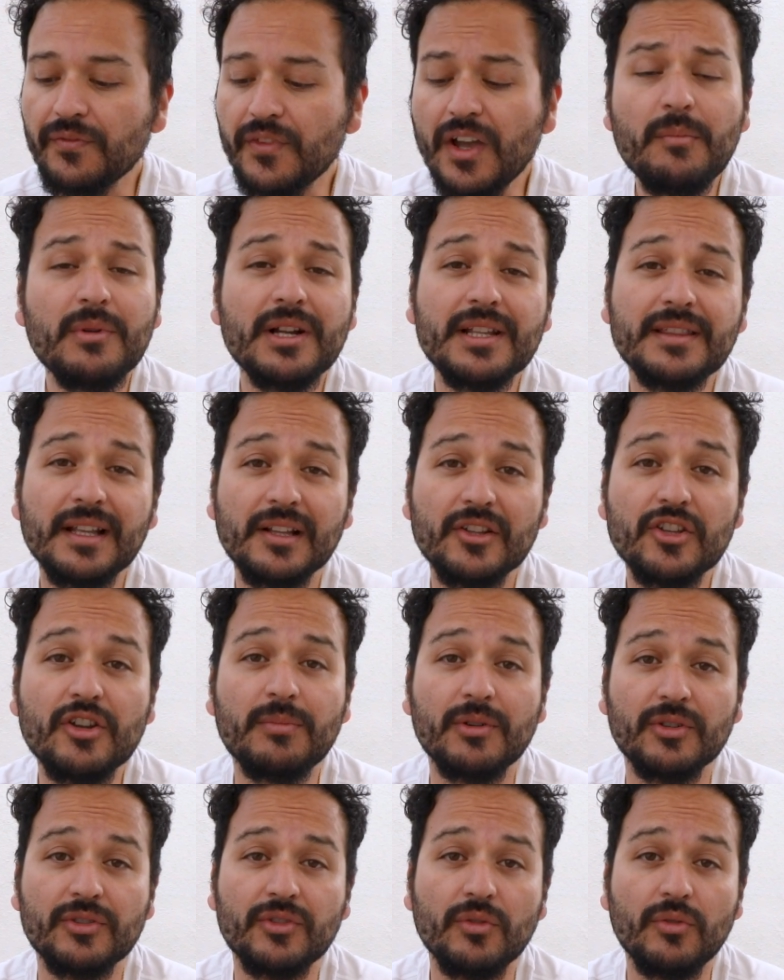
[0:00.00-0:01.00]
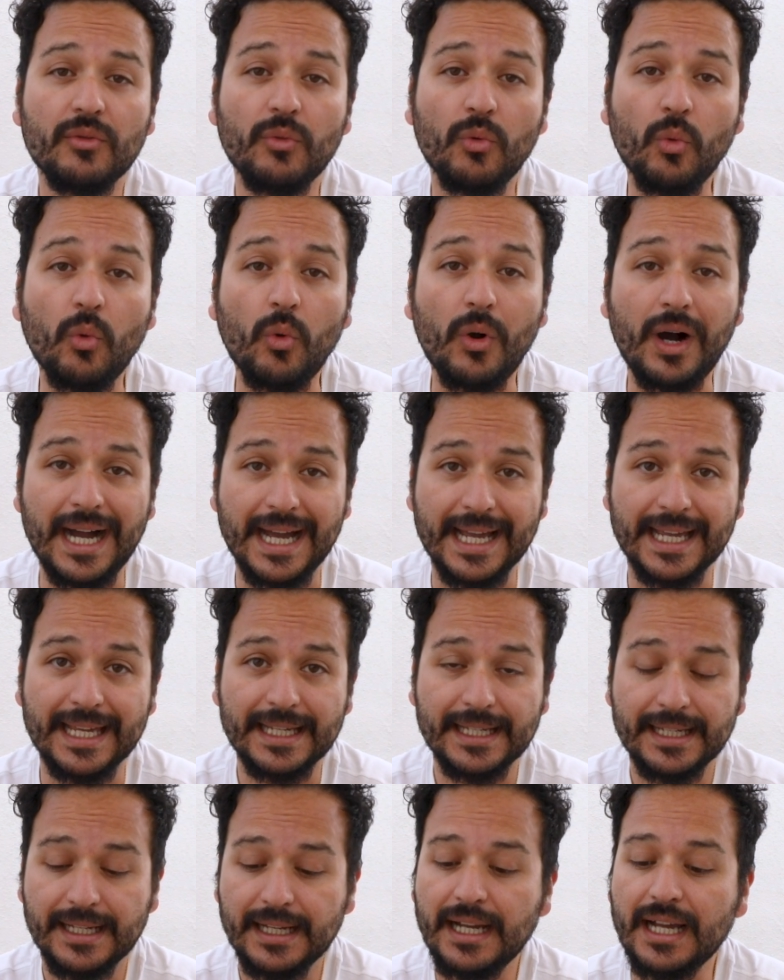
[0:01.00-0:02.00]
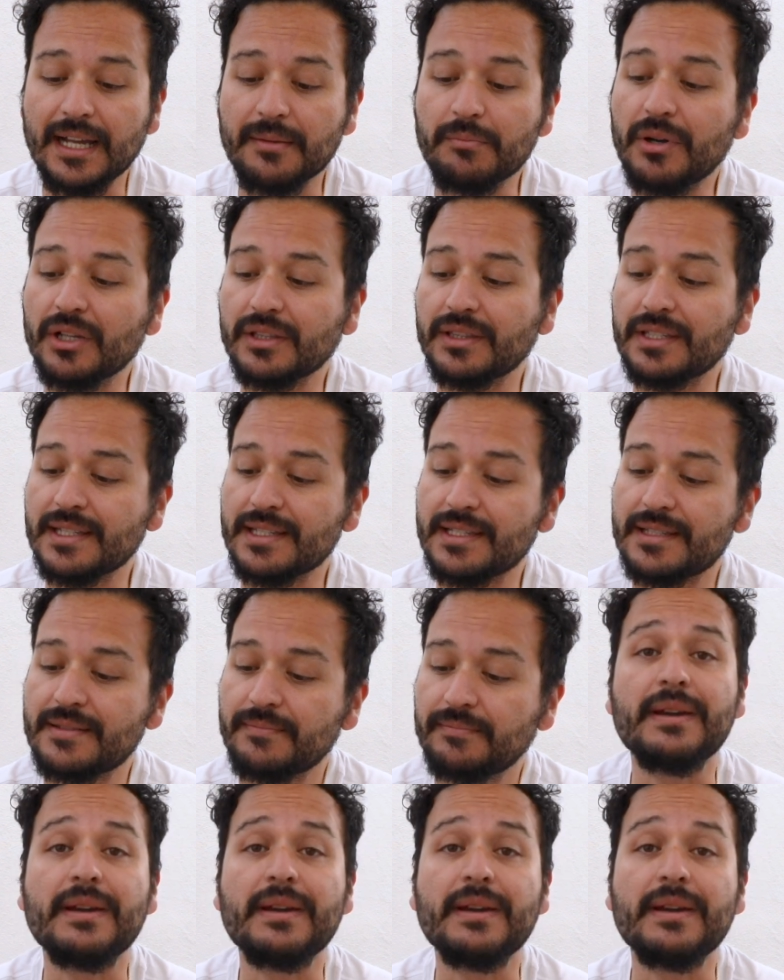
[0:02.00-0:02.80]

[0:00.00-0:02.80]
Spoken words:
Now I'm going to tell you about why I bought this.